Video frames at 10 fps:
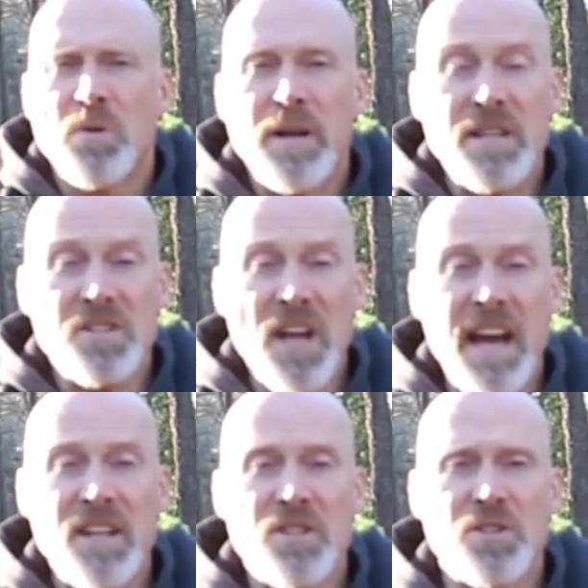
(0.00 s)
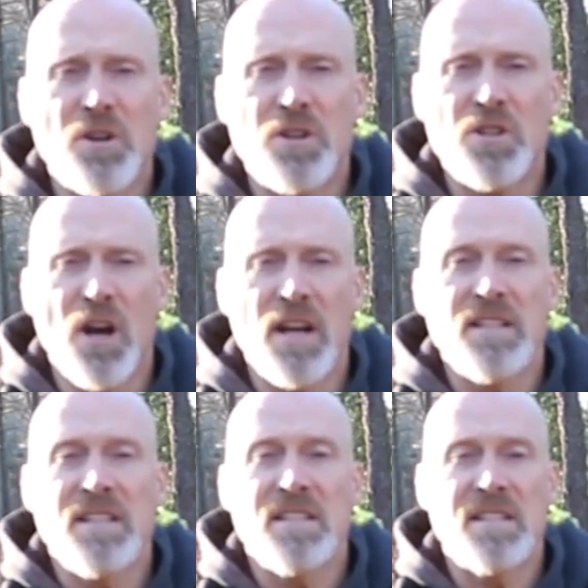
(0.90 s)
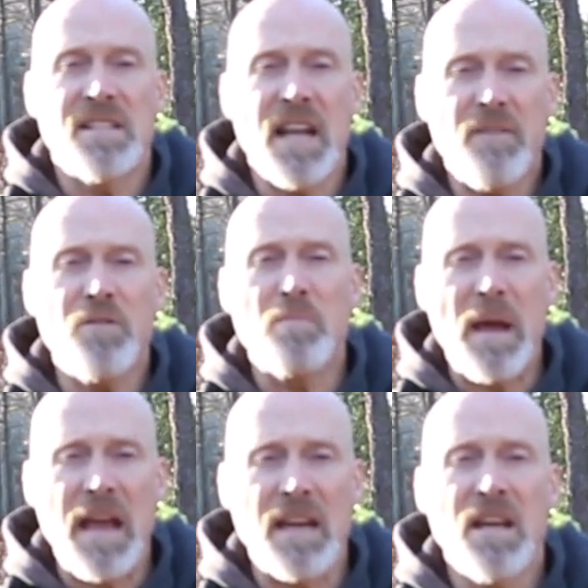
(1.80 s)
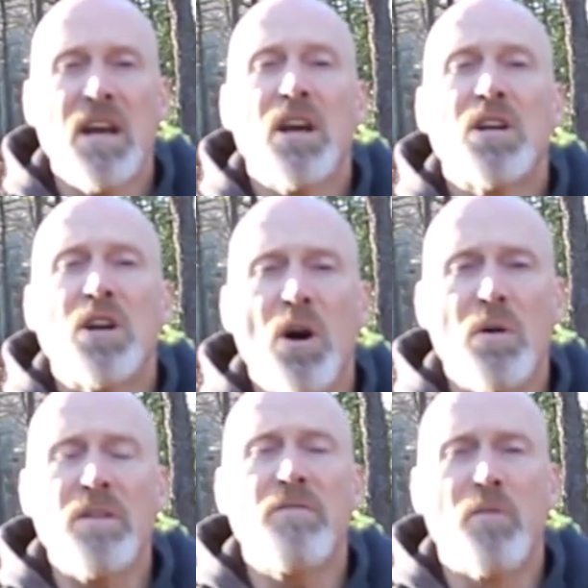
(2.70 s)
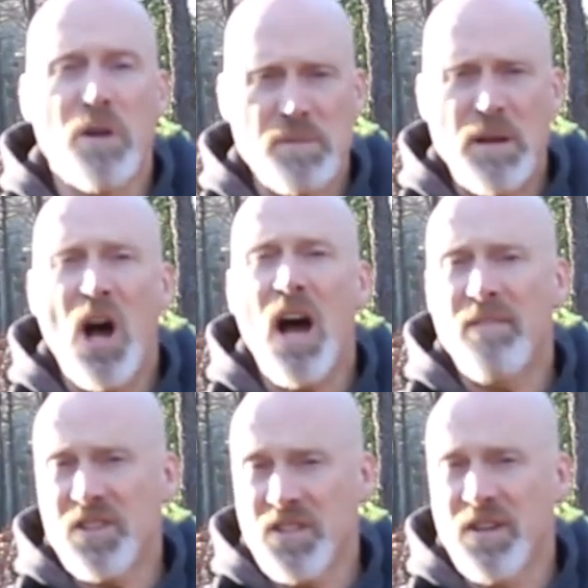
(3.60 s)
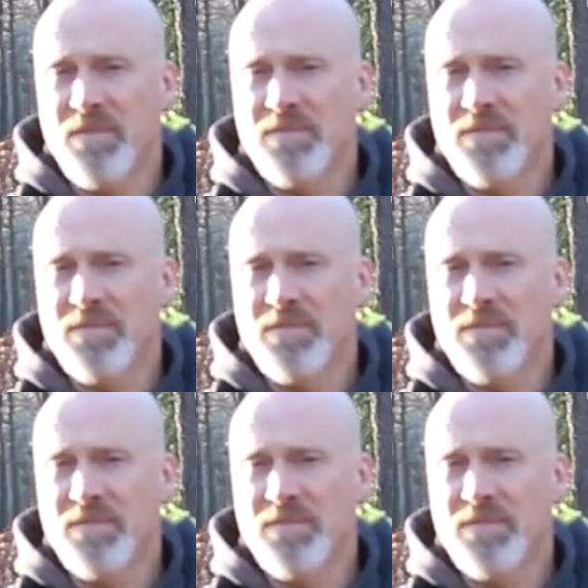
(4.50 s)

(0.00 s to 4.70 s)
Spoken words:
I decided to search on Sanford, Maine, Code Enforcement Officer.